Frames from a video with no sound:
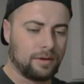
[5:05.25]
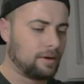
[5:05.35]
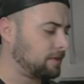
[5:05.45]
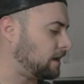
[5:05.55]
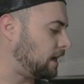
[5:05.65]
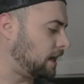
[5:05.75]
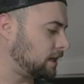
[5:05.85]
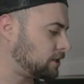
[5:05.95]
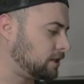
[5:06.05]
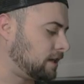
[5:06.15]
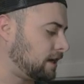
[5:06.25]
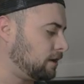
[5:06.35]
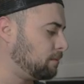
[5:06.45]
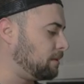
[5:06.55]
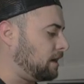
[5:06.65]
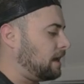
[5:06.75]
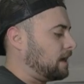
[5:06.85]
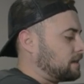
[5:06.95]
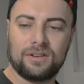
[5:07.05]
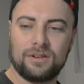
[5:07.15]
What the heck should I open
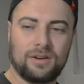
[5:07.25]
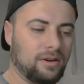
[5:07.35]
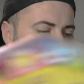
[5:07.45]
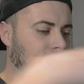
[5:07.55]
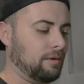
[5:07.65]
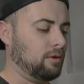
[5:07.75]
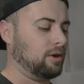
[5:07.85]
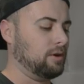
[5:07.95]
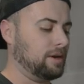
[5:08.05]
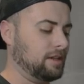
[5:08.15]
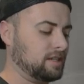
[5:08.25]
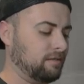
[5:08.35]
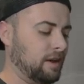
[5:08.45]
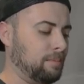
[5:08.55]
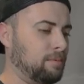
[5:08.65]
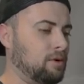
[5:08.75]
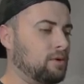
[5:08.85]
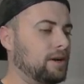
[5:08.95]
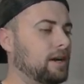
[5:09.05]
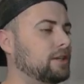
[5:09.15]
next? I don't know. Okay, we'll go into this
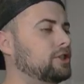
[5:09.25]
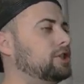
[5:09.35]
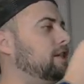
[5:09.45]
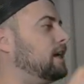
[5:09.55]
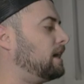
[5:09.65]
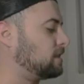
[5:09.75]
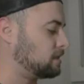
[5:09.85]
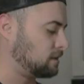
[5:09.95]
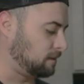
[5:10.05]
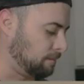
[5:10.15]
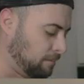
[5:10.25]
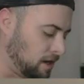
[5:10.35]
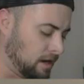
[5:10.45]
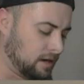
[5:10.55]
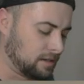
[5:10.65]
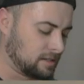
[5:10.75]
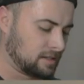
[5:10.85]
Vaporeon G X box.